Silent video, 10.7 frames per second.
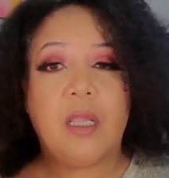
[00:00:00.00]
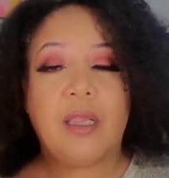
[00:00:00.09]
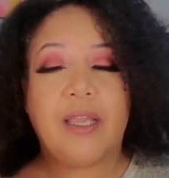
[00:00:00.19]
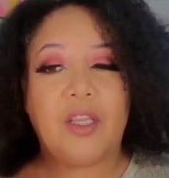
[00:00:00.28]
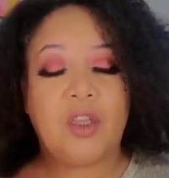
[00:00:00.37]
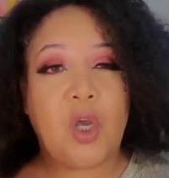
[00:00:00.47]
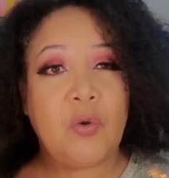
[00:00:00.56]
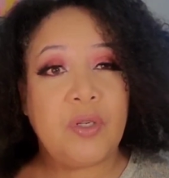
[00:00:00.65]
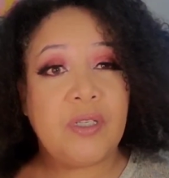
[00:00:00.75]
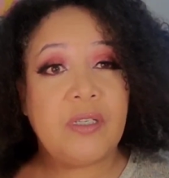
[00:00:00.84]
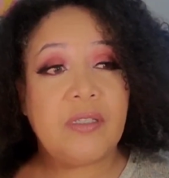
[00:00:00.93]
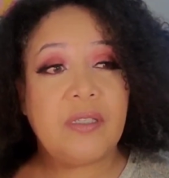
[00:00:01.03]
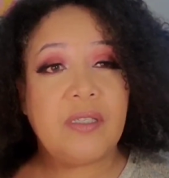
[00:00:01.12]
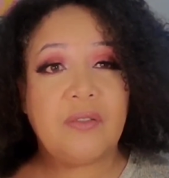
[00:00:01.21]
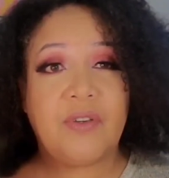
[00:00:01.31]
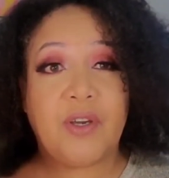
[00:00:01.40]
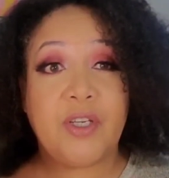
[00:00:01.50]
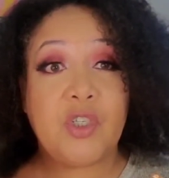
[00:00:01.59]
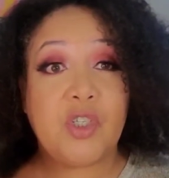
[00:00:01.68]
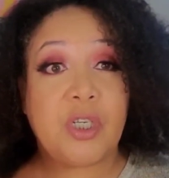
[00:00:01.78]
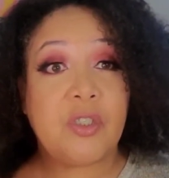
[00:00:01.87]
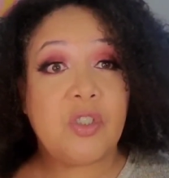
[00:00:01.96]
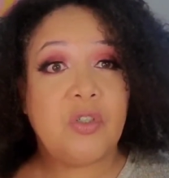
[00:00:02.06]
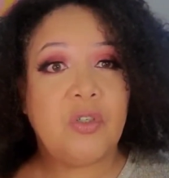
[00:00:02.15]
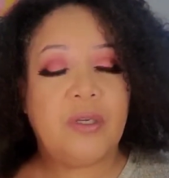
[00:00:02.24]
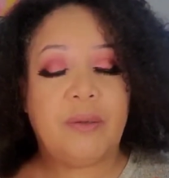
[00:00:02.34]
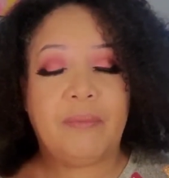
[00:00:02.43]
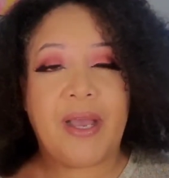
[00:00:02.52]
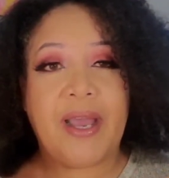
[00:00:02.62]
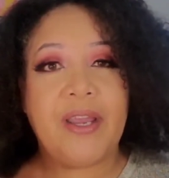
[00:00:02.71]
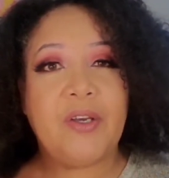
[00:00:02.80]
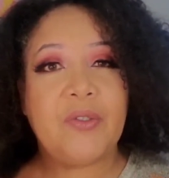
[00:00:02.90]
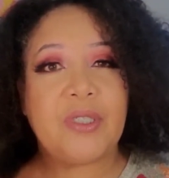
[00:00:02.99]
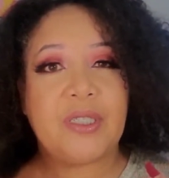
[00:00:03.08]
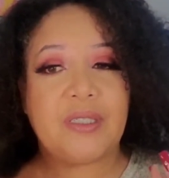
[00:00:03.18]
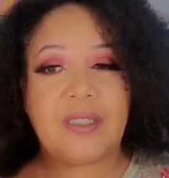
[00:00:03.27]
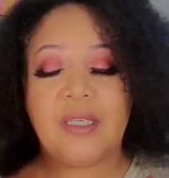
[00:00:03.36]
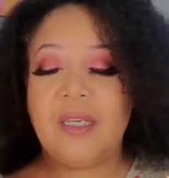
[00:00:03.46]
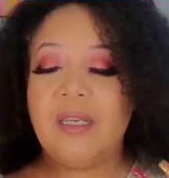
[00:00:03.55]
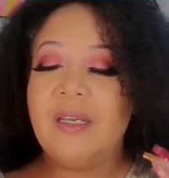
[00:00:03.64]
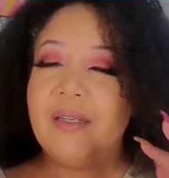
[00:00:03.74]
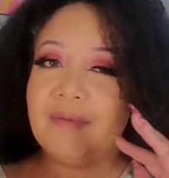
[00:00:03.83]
Like lotus is very gentle and mild, and tea.